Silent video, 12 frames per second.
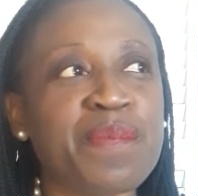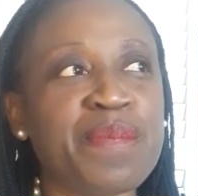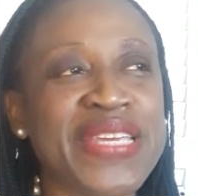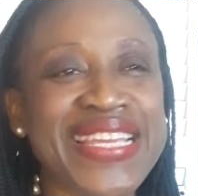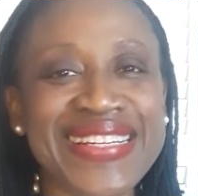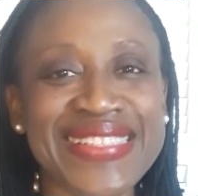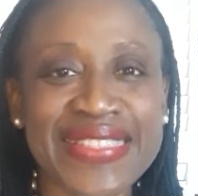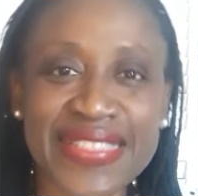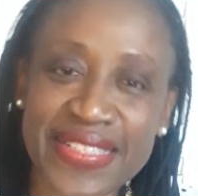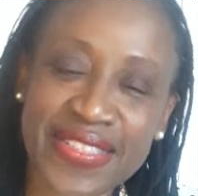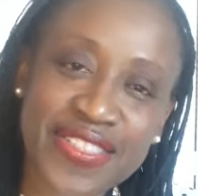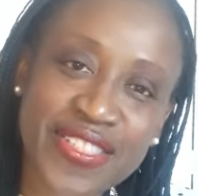being a
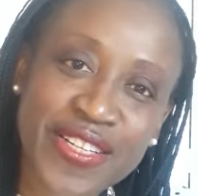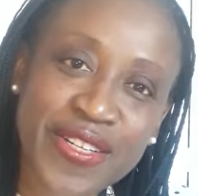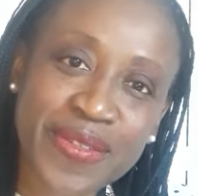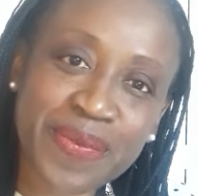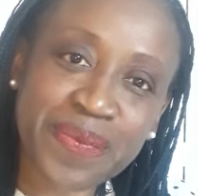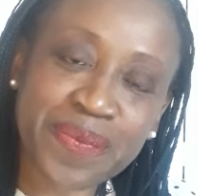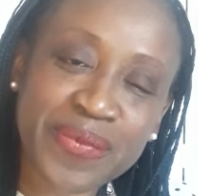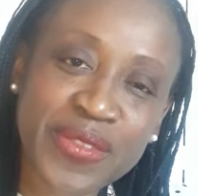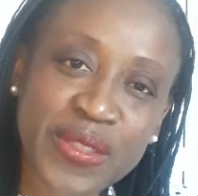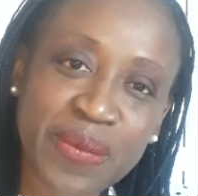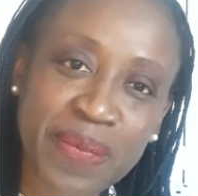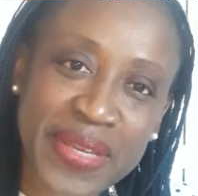sister
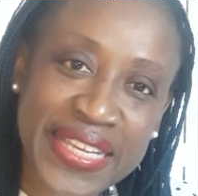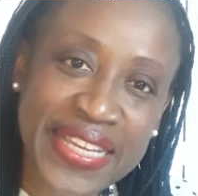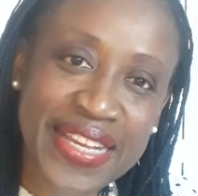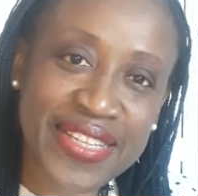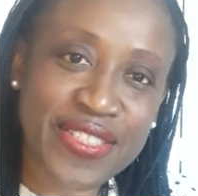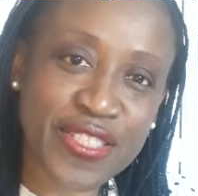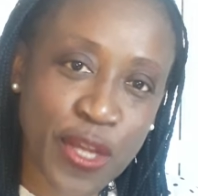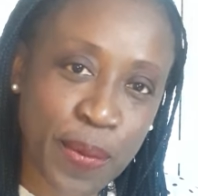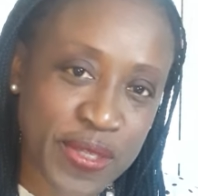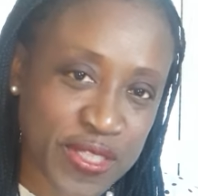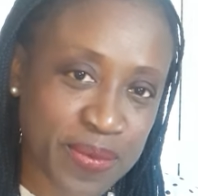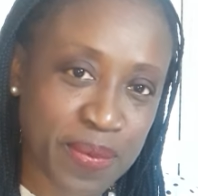to me is so
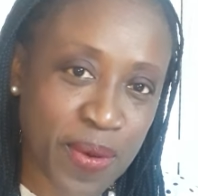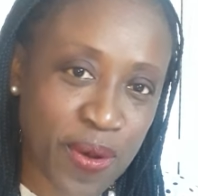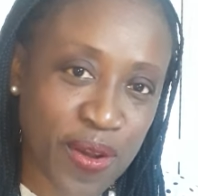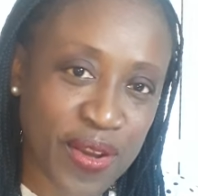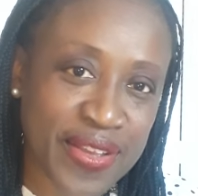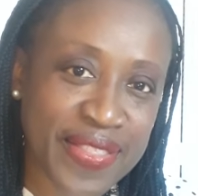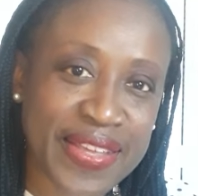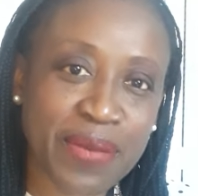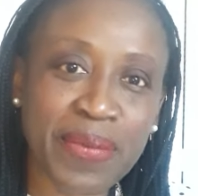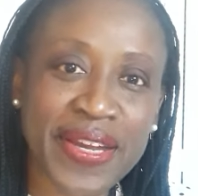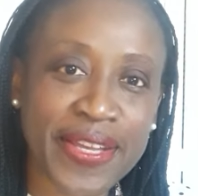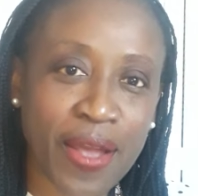much more than
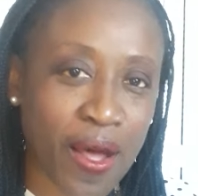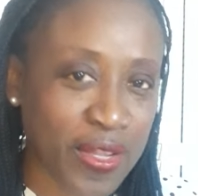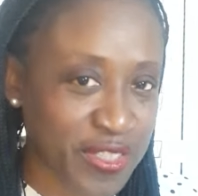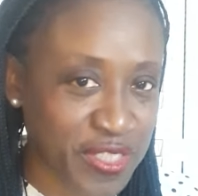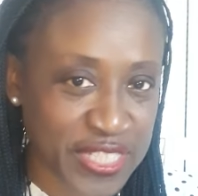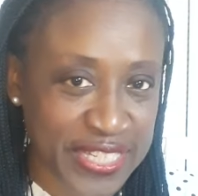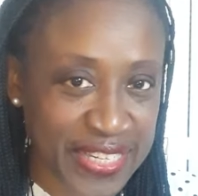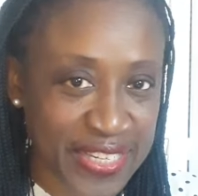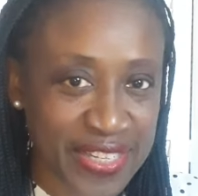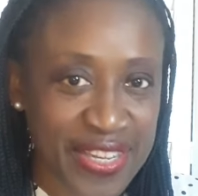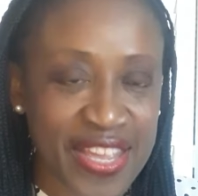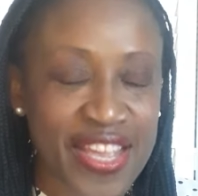biology.
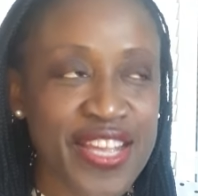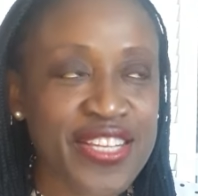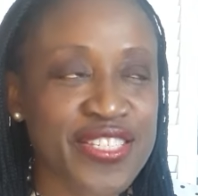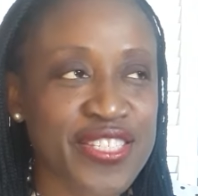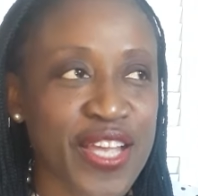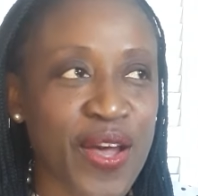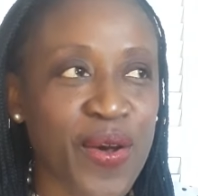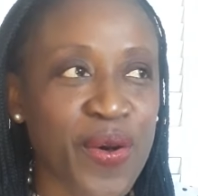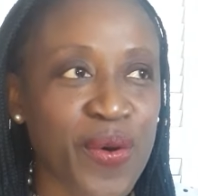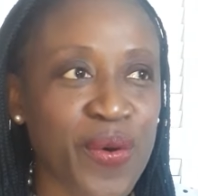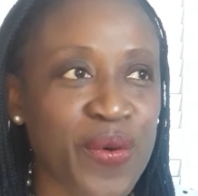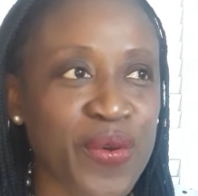
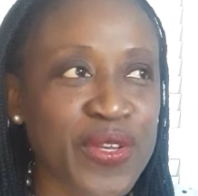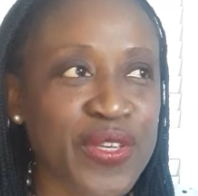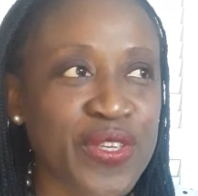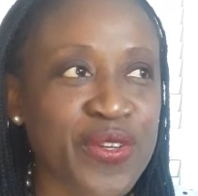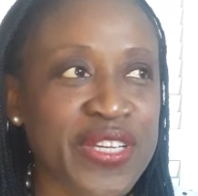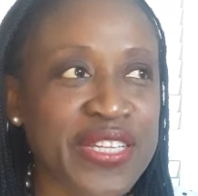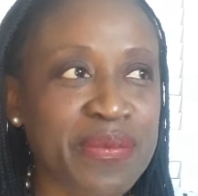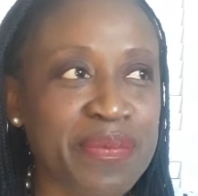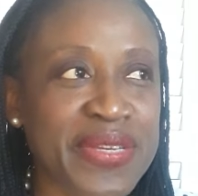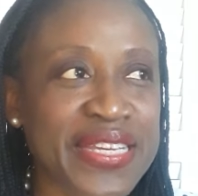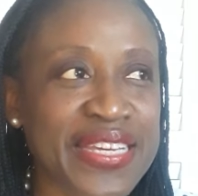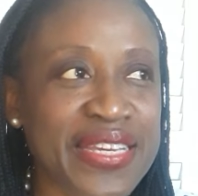So you can
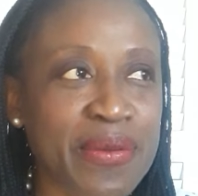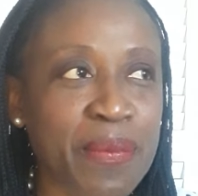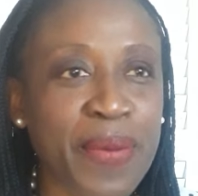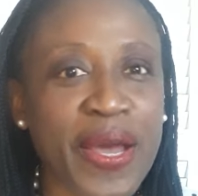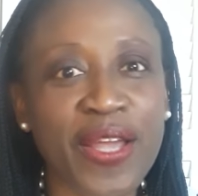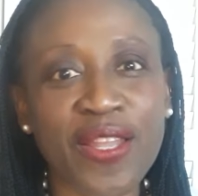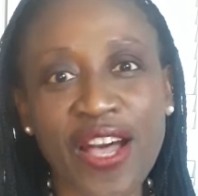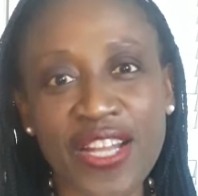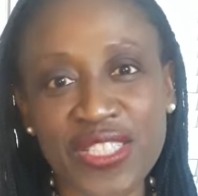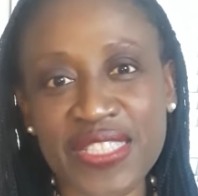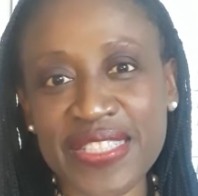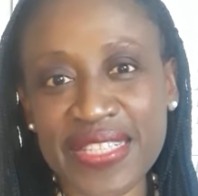be
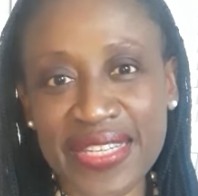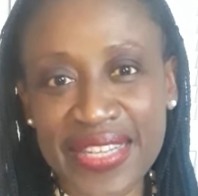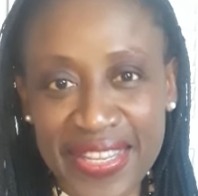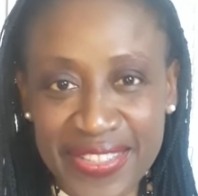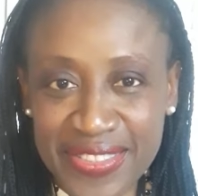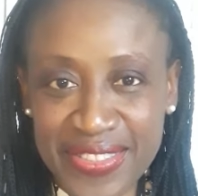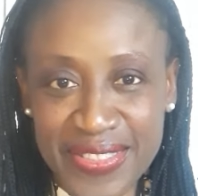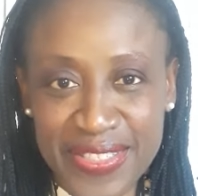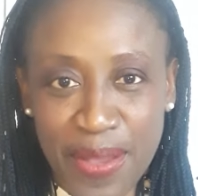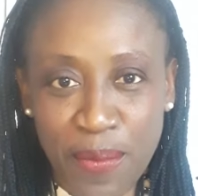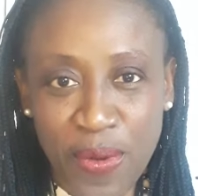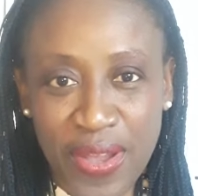biologically linked to
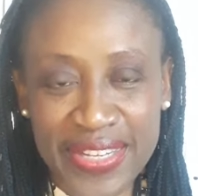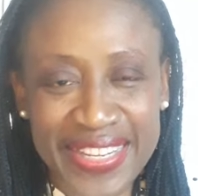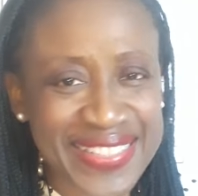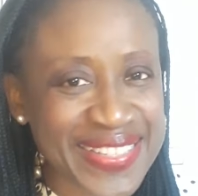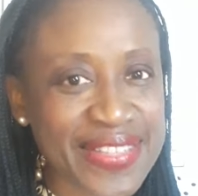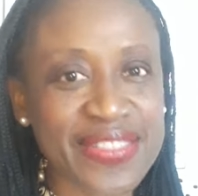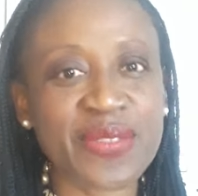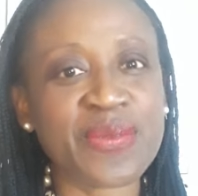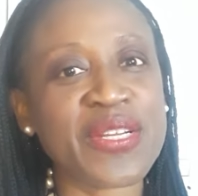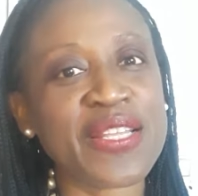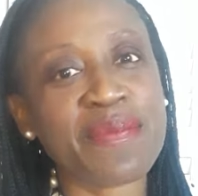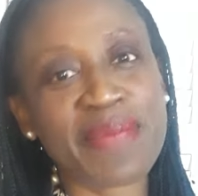someone, it doesn't
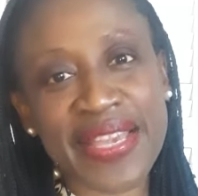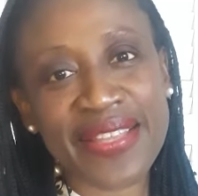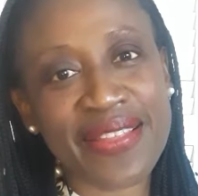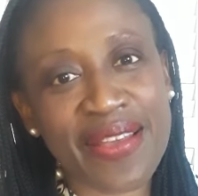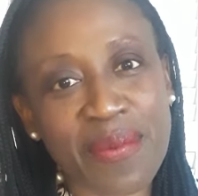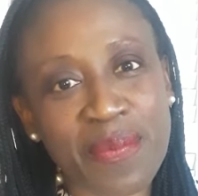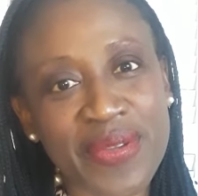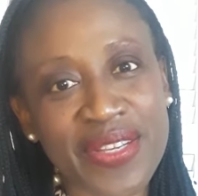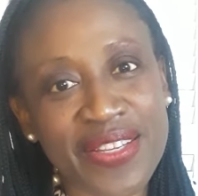really make them